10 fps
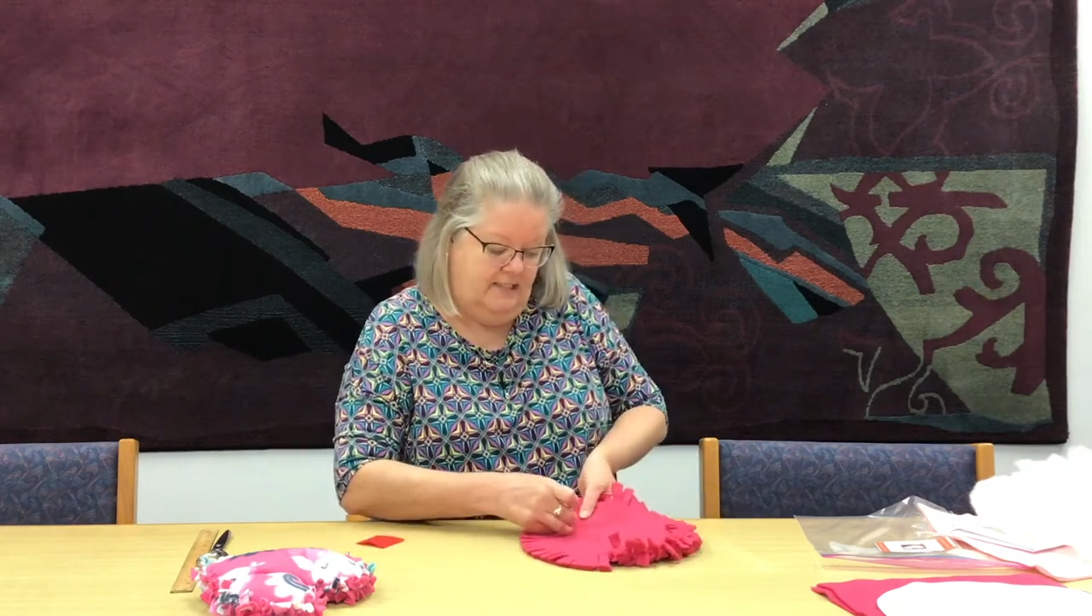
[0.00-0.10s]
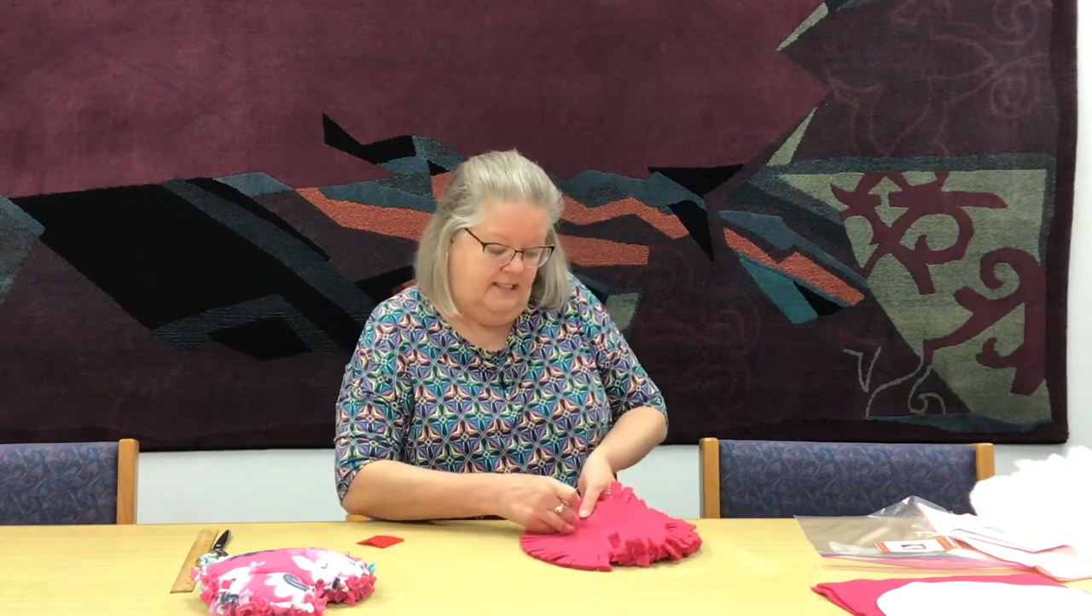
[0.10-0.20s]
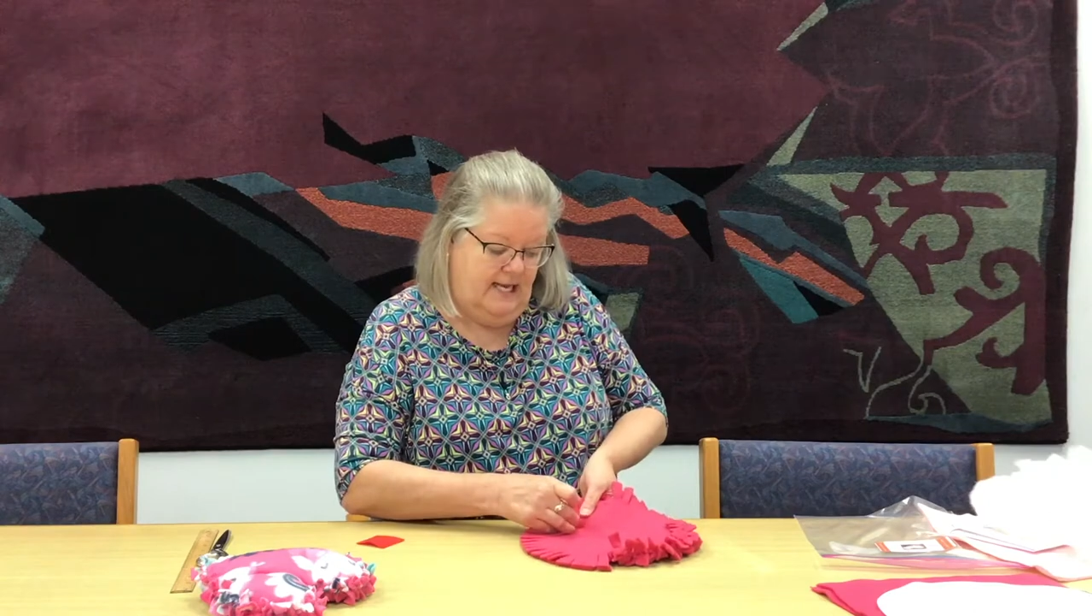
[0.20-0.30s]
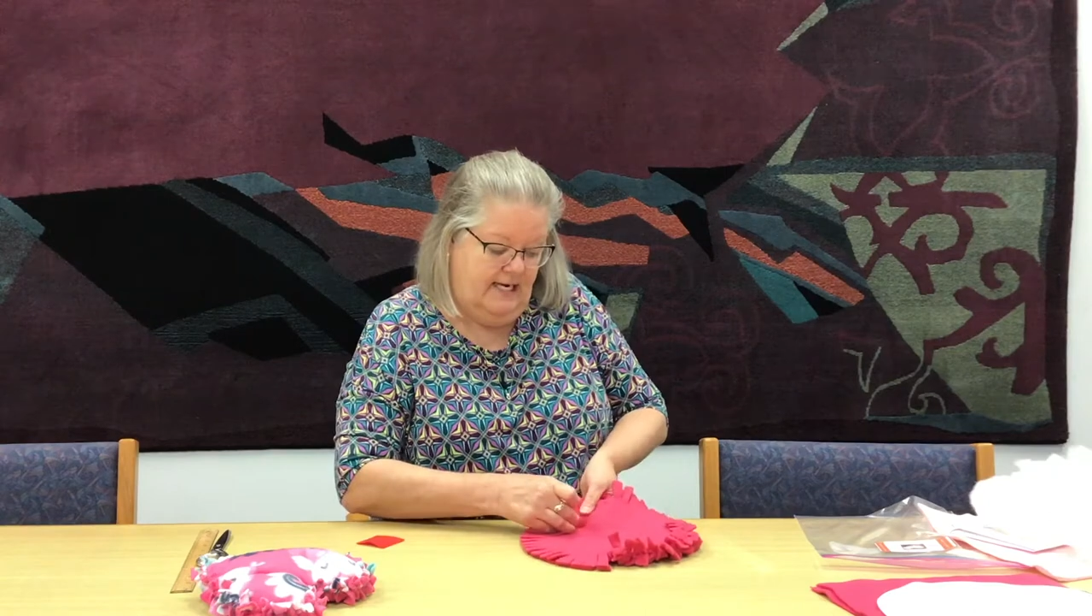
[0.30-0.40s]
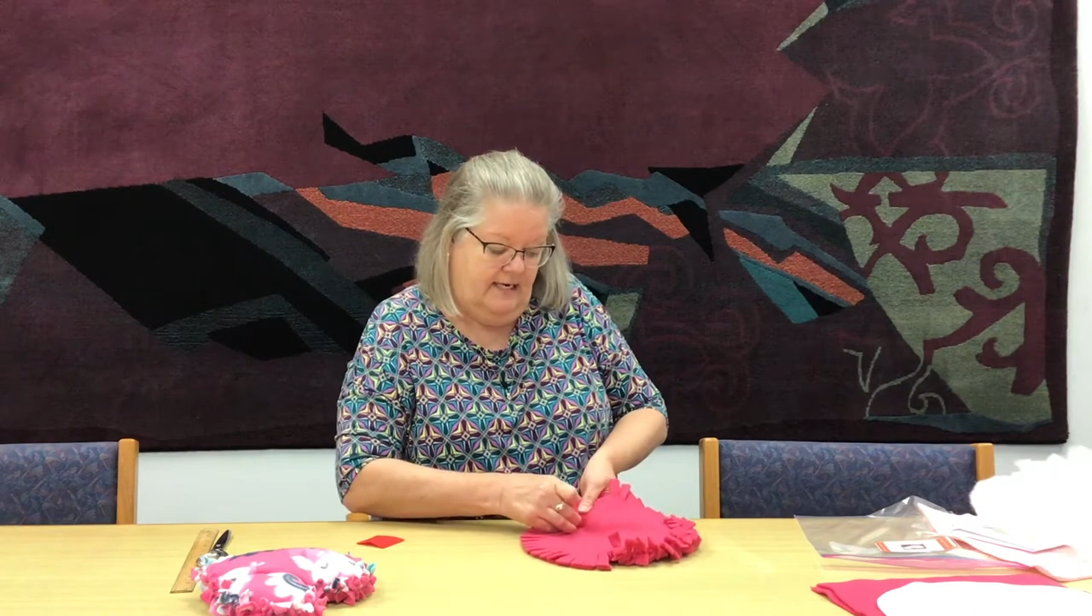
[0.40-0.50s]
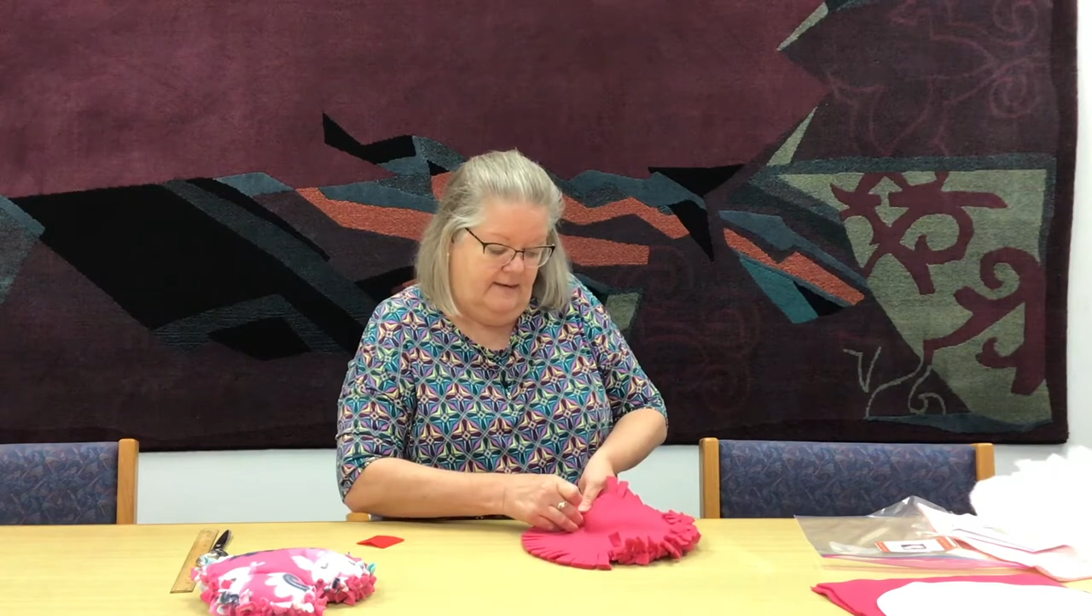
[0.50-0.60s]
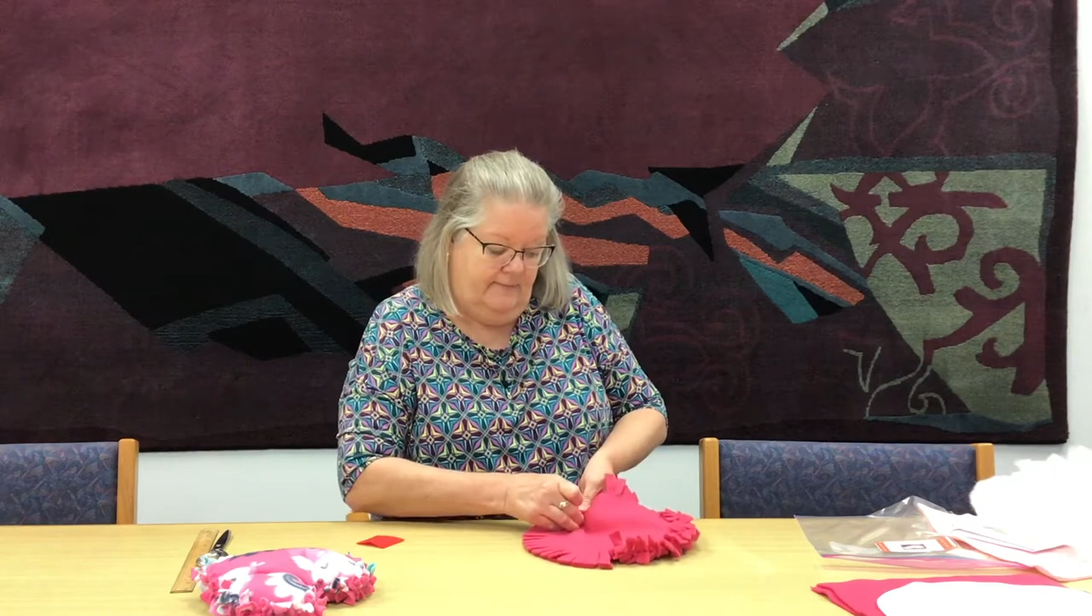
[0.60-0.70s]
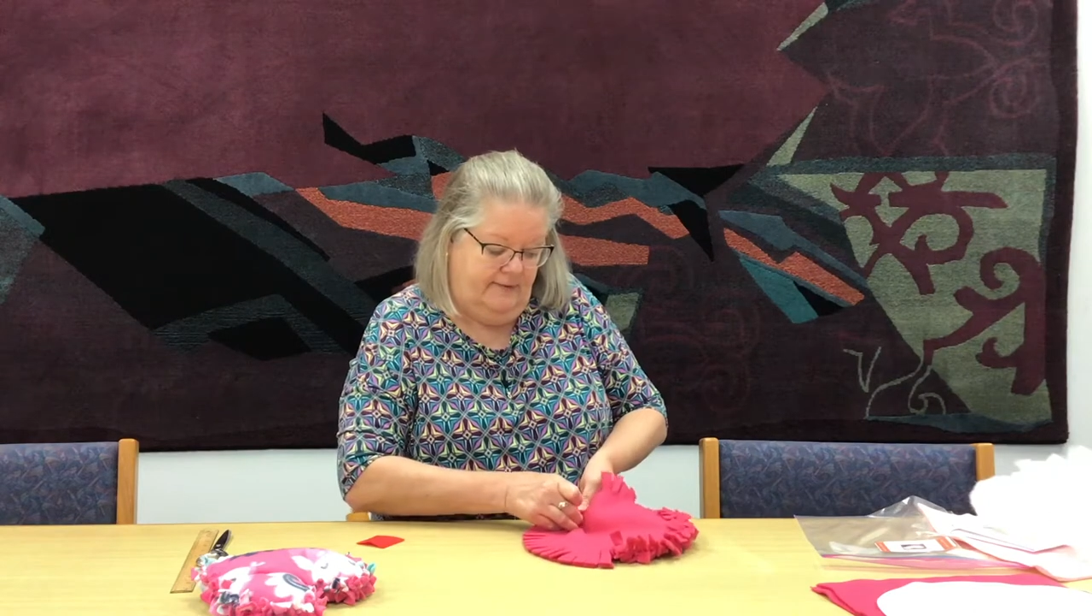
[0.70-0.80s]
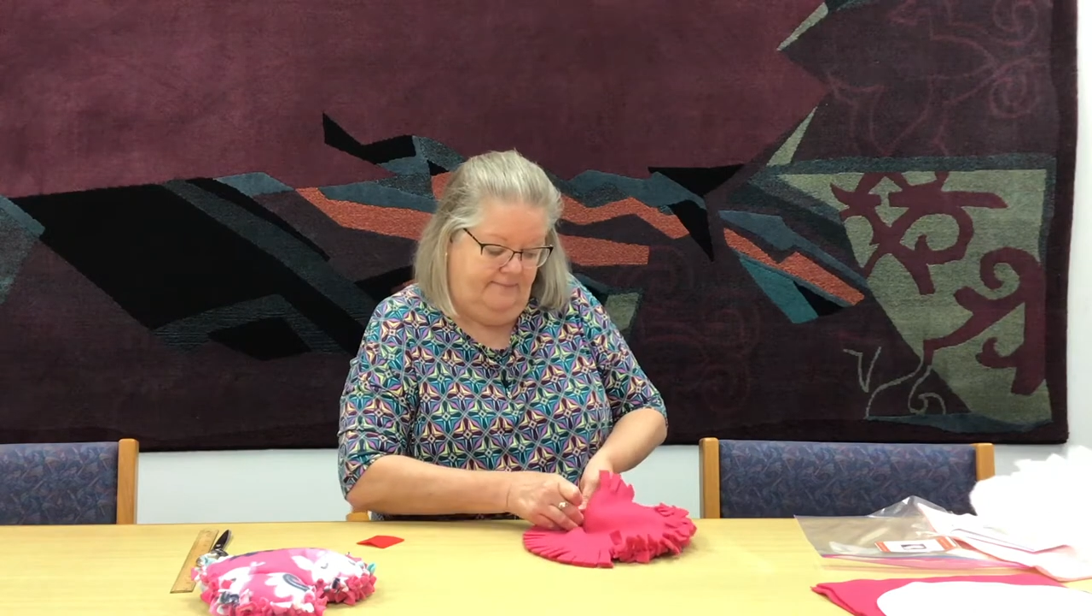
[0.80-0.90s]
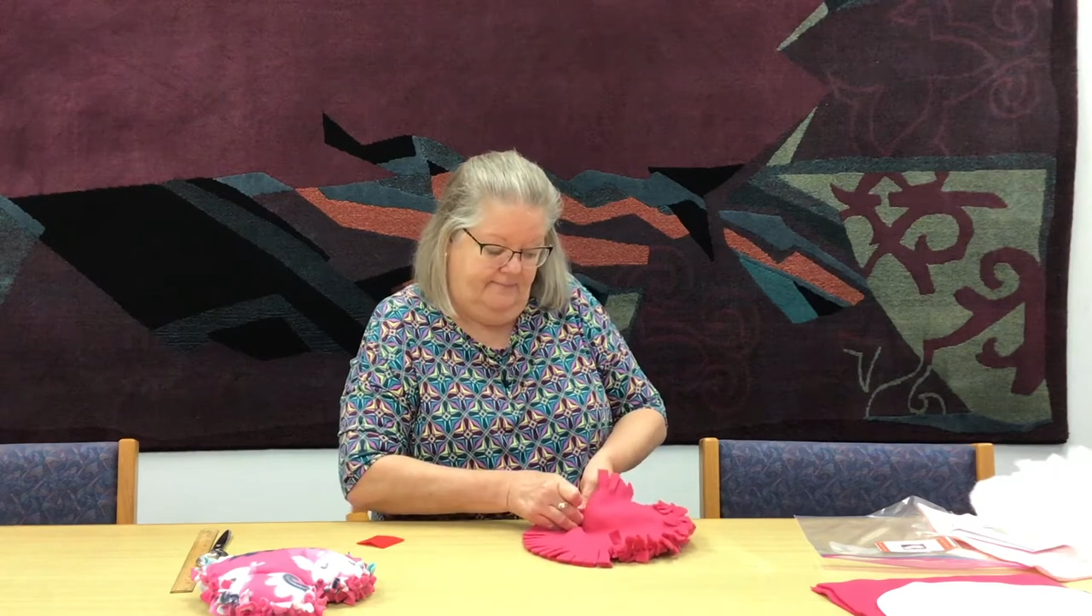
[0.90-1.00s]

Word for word: to line up.